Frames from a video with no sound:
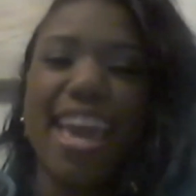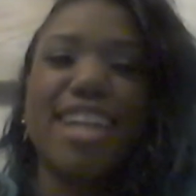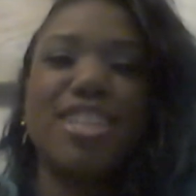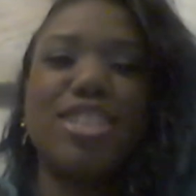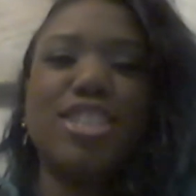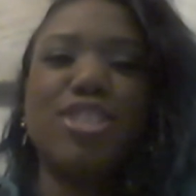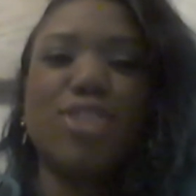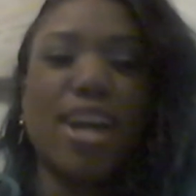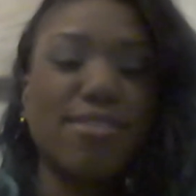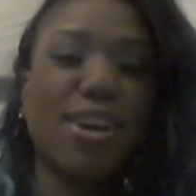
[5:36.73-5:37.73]
and she
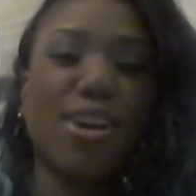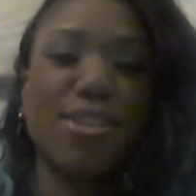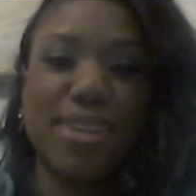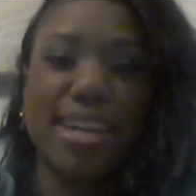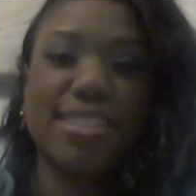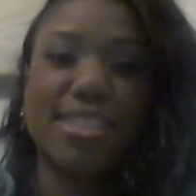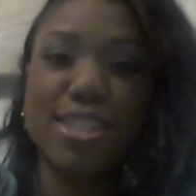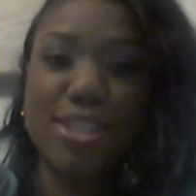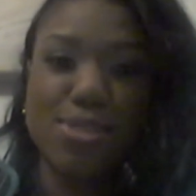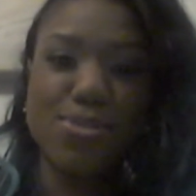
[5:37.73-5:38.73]
drives all the way out to the
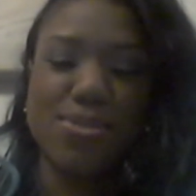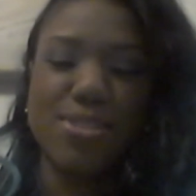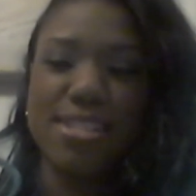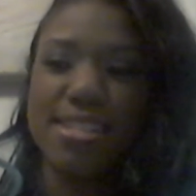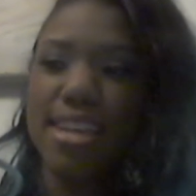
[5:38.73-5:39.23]
school,